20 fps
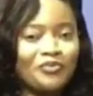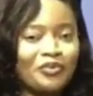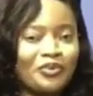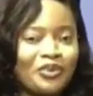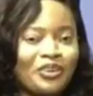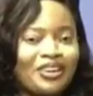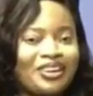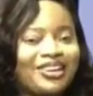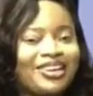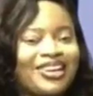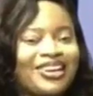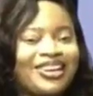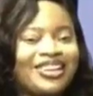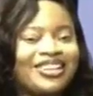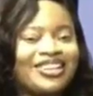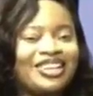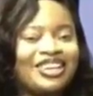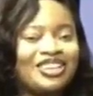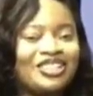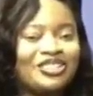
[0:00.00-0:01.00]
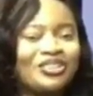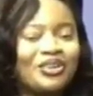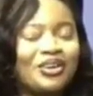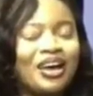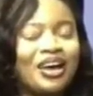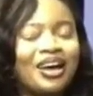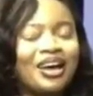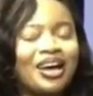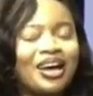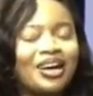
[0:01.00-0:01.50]
Okay, so
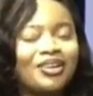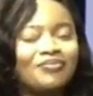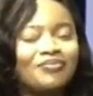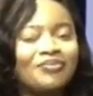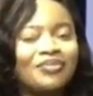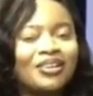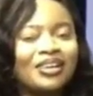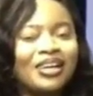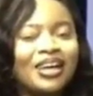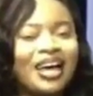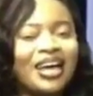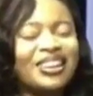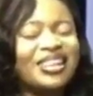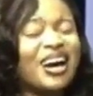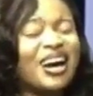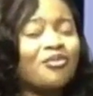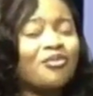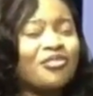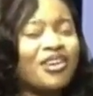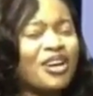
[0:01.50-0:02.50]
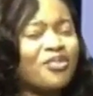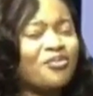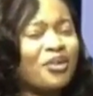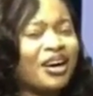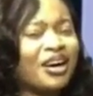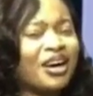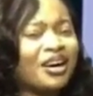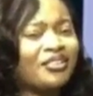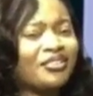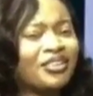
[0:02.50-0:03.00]
I think I'll be right
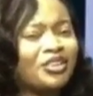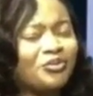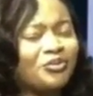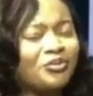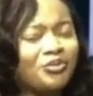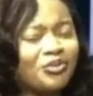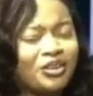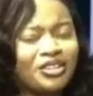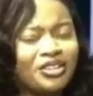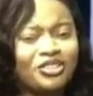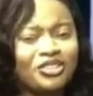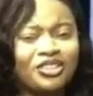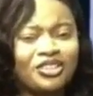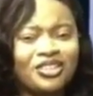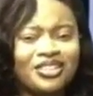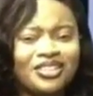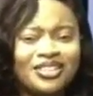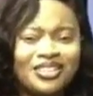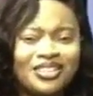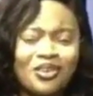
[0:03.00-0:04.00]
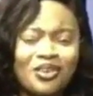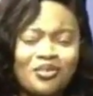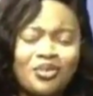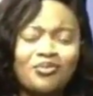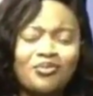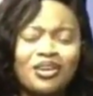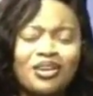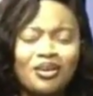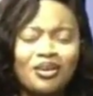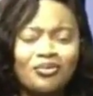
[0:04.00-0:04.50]
back after the break. Just stay with
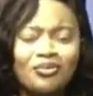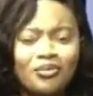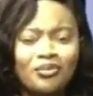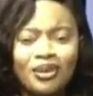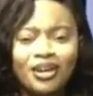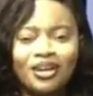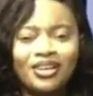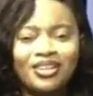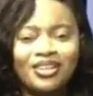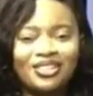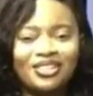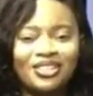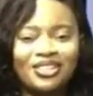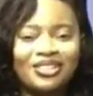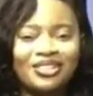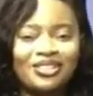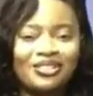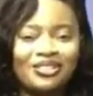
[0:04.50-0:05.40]
me. I'll be back. Just